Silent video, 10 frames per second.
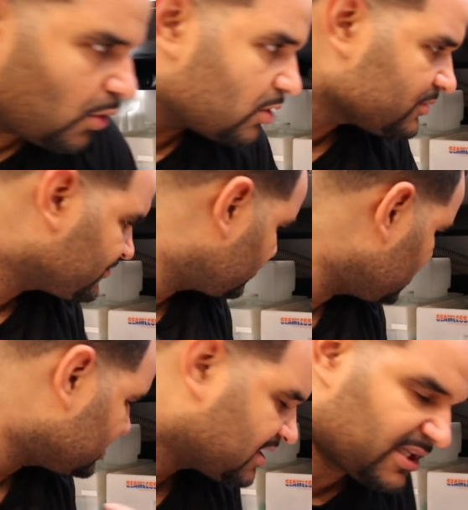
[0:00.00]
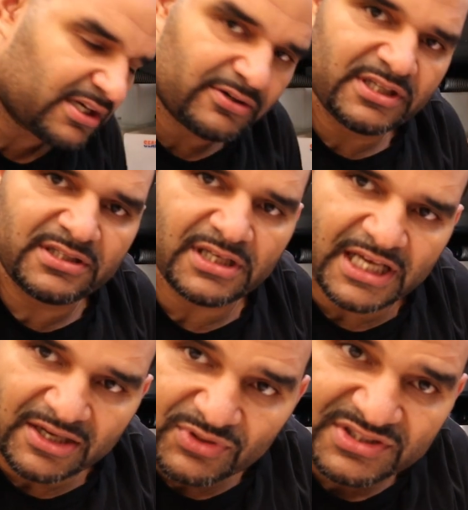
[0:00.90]
all of the media that are in
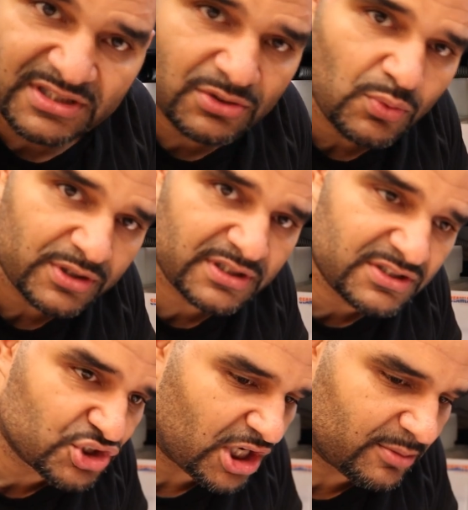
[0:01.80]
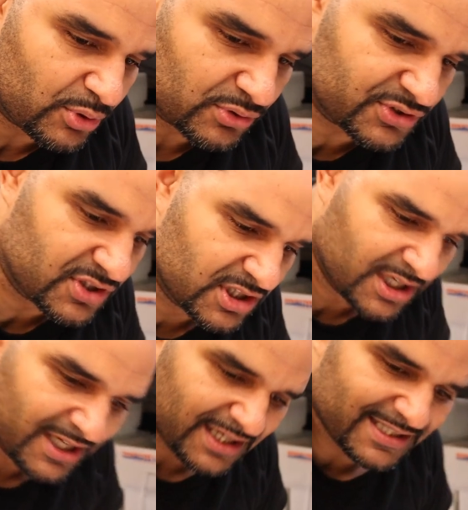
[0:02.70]
every single one of these chambers
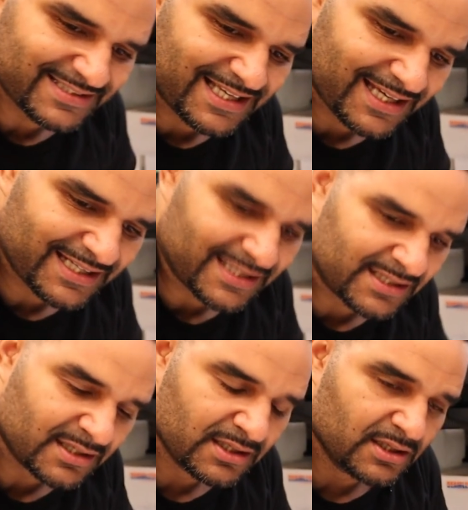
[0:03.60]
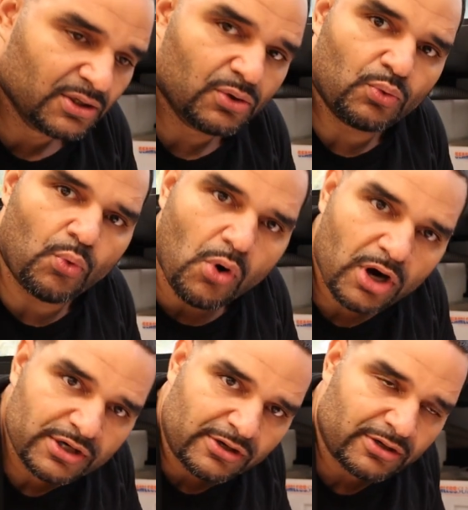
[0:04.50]
is getting
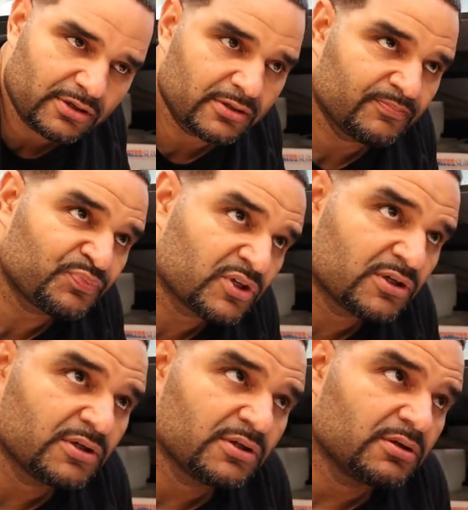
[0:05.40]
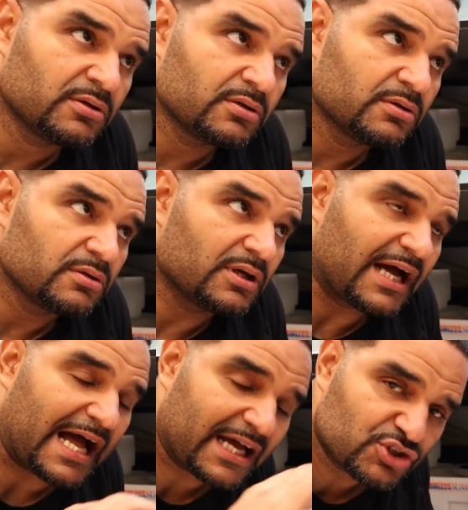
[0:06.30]
water
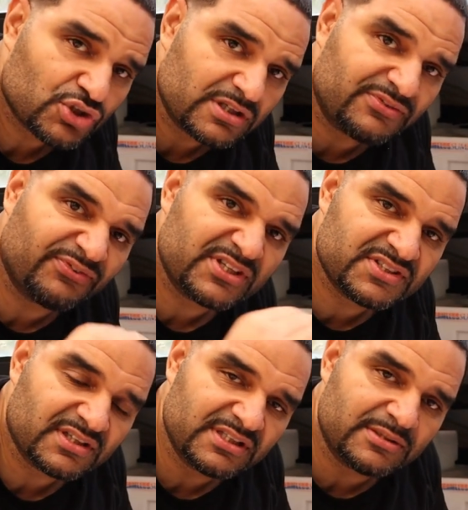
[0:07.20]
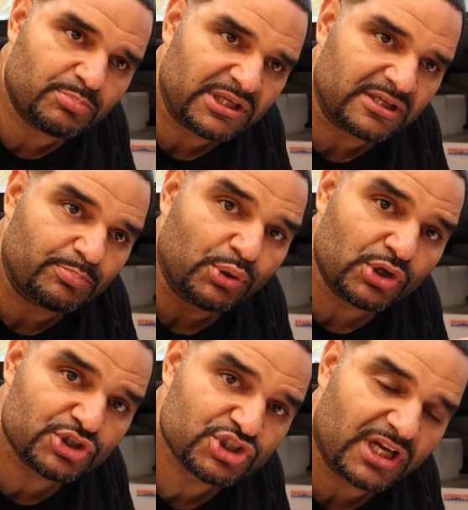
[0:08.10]
actually physically being
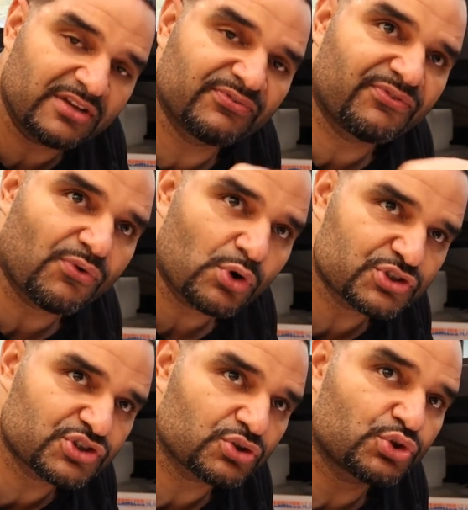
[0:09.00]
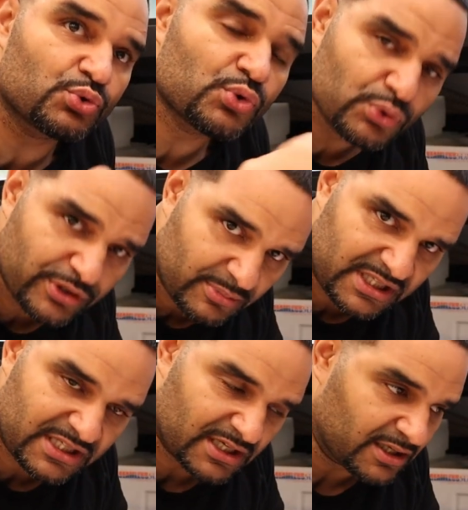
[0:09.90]
pushed and forced through the
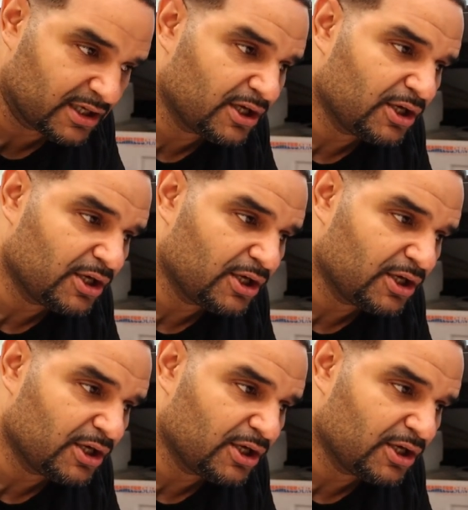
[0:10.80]
media,